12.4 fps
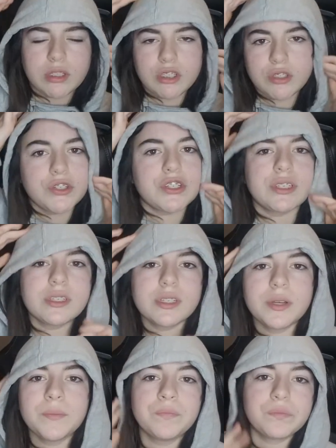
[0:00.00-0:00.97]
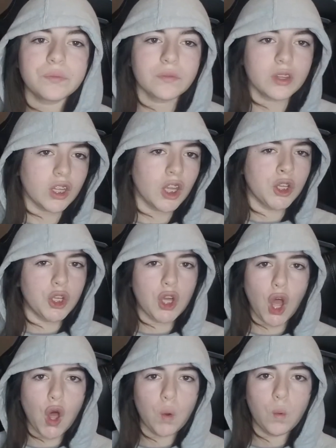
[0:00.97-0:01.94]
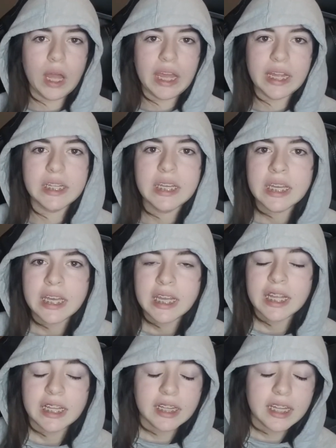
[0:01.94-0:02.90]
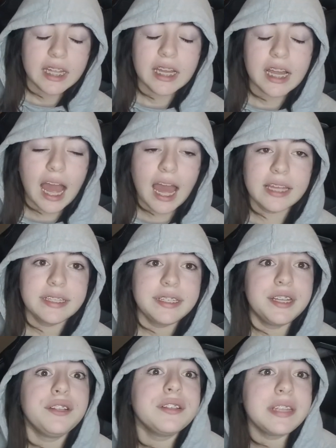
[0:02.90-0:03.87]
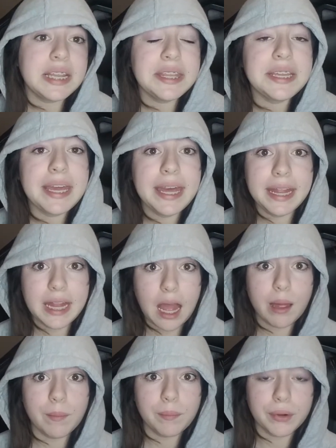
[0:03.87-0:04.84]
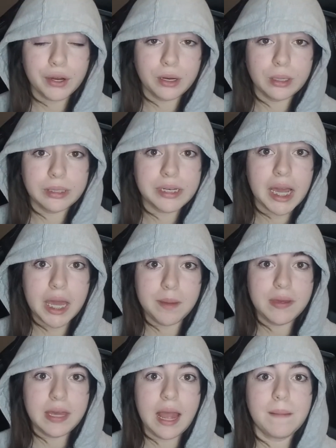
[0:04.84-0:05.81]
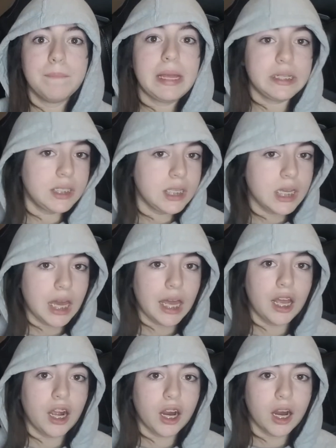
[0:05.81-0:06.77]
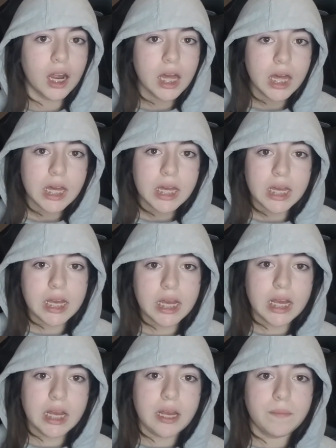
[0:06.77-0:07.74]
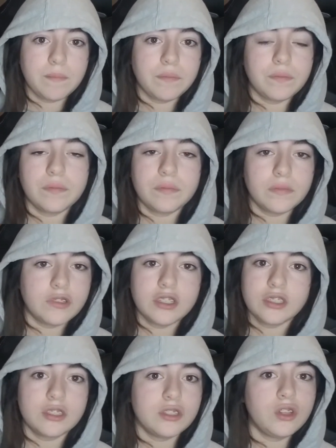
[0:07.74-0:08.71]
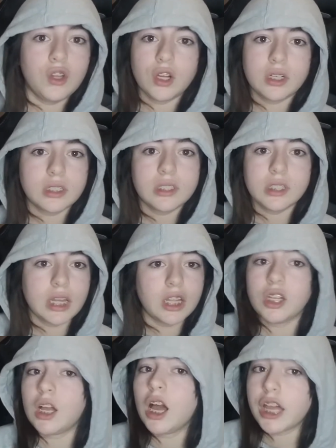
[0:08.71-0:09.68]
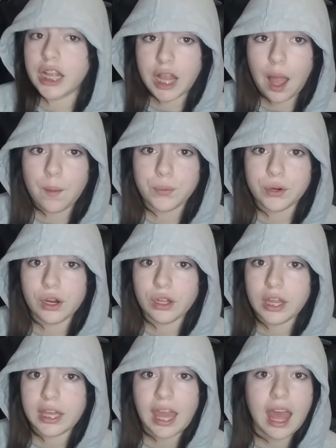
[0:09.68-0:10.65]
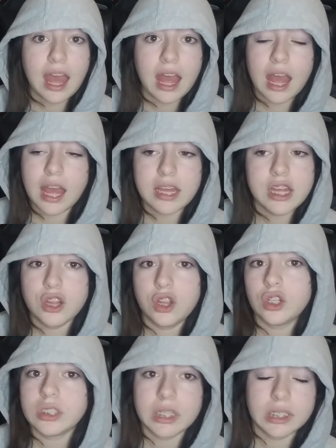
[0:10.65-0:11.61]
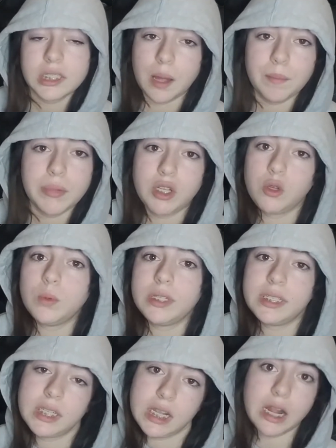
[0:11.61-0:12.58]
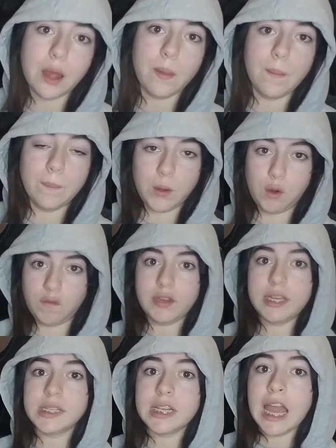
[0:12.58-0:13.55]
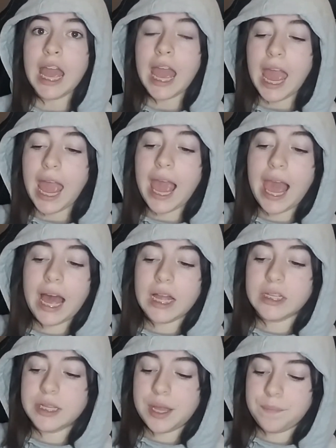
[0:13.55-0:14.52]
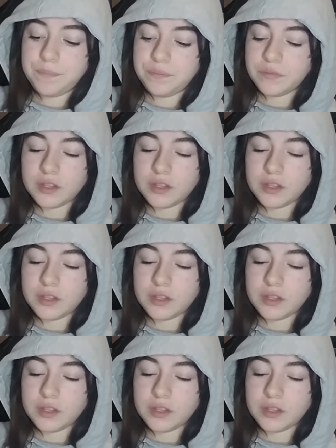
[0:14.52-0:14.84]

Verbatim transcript: to just go and guys, he looks like the kidnapper type. He had messy hair. He just looked like a kidnapper. Like he looked like somebody you would see in the movies, and. Um,